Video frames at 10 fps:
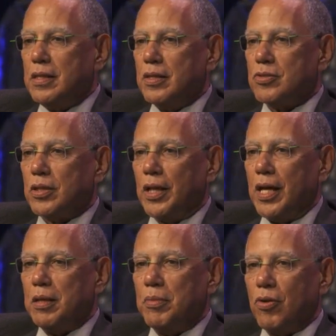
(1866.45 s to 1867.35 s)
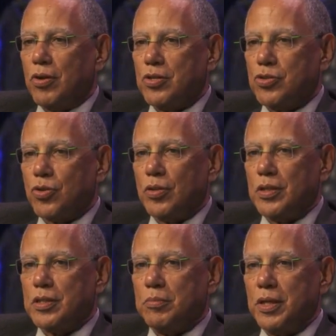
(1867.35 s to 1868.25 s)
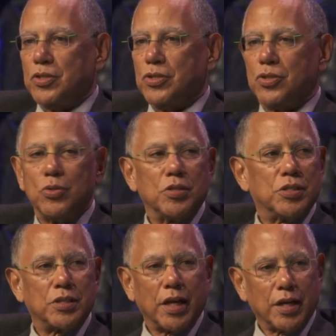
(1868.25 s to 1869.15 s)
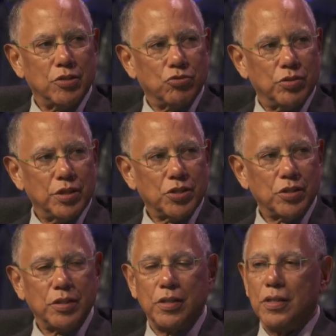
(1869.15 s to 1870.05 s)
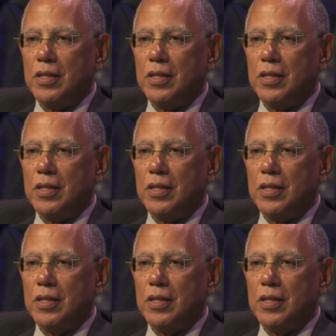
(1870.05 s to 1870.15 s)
There's a lot in American journalism that's just sort of stuck in tradition.